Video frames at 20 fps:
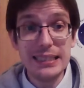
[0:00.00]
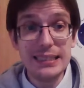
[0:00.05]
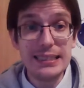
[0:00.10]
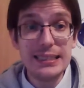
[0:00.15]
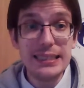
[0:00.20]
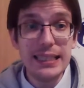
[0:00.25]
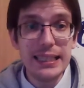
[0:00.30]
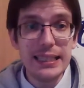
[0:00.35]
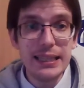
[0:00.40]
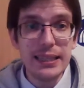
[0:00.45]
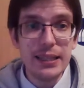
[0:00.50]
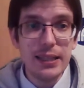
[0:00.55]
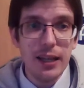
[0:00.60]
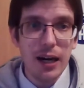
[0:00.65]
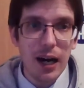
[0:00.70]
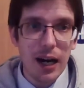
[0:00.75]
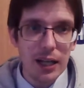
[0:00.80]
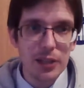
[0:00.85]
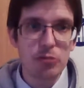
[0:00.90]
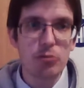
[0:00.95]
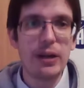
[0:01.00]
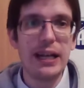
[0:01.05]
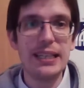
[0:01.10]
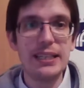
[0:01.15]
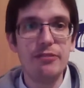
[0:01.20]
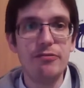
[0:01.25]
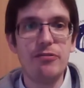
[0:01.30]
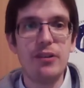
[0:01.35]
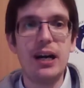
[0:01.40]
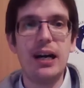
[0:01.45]
did not
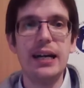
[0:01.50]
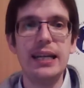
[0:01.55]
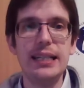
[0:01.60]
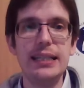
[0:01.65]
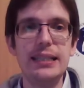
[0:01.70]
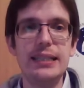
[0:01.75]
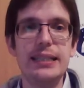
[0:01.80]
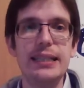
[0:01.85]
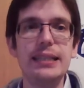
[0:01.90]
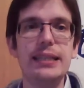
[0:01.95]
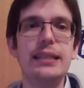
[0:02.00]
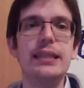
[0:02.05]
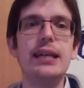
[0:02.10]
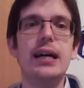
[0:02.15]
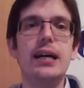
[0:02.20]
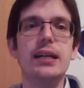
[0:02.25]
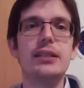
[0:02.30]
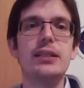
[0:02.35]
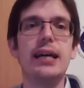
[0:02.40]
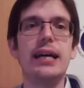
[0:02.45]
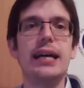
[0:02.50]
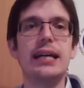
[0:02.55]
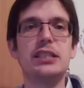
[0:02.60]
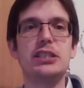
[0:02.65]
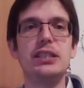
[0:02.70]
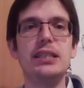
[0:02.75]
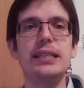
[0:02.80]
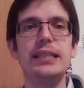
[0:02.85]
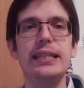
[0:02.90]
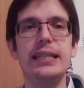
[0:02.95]
ratify it, did not
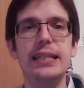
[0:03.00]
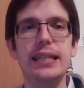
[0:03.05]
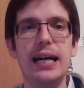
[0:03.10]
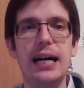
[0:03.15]
actually